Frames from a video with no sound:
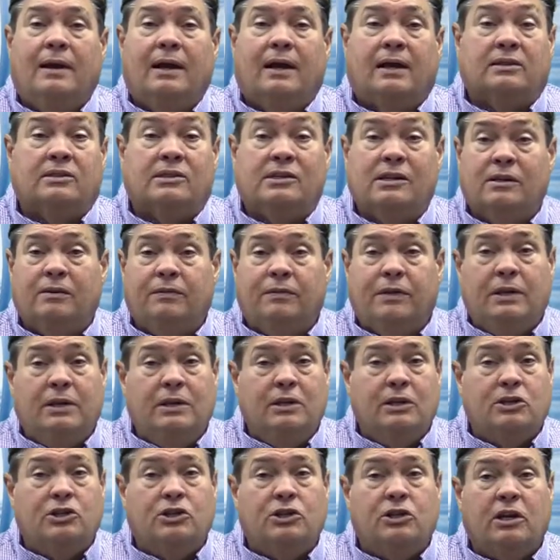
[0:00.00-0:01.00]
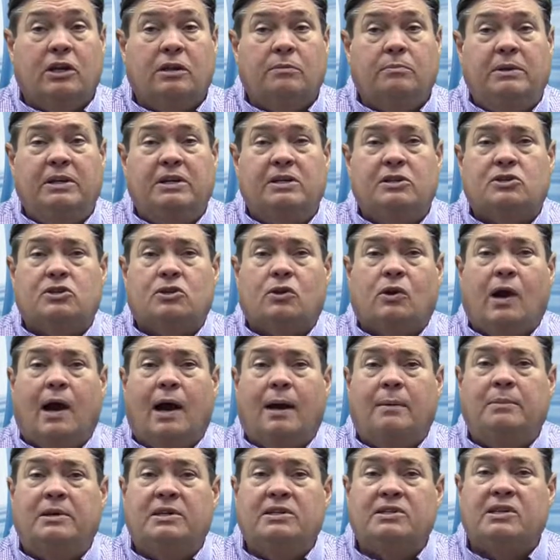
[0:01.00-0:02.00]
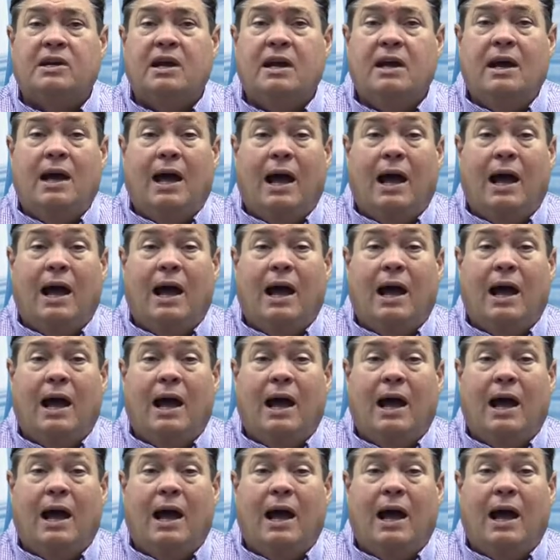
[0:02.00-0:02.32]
Extent of condition can be described as